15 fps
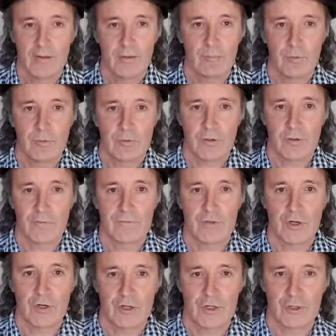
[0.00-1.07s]
The book of
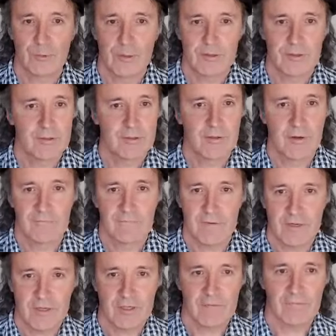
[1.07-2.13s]
Joshua does not
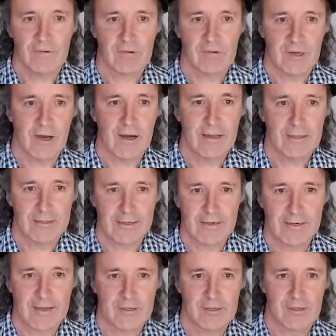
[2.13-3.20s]
feature very highly
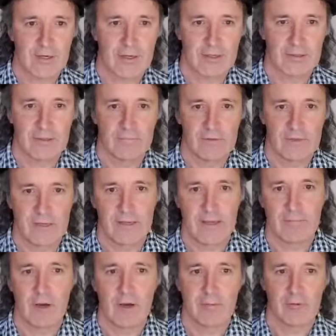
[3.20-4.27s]
in our cycle of
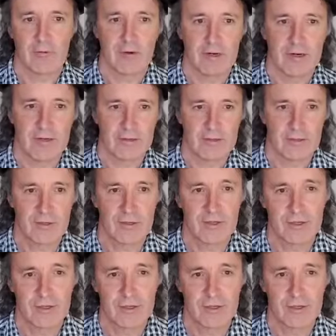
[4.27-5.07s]
Sunday Bible readings,